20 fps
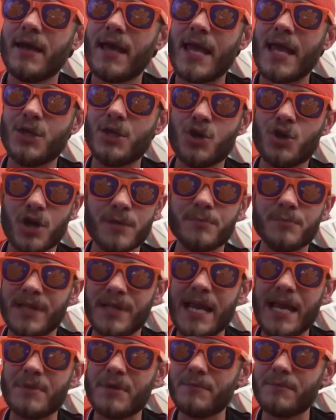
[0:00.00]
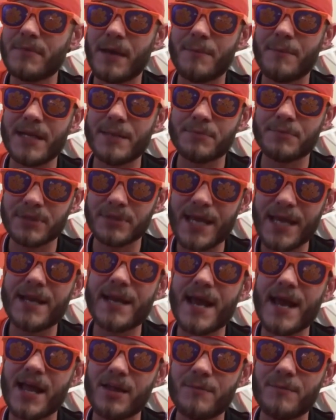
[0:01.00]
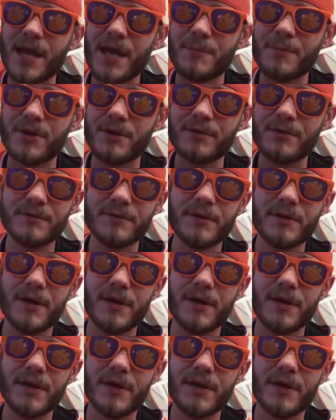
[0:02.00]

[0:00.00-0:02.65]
and you couldn't blame him. I mean, he played at Alabama.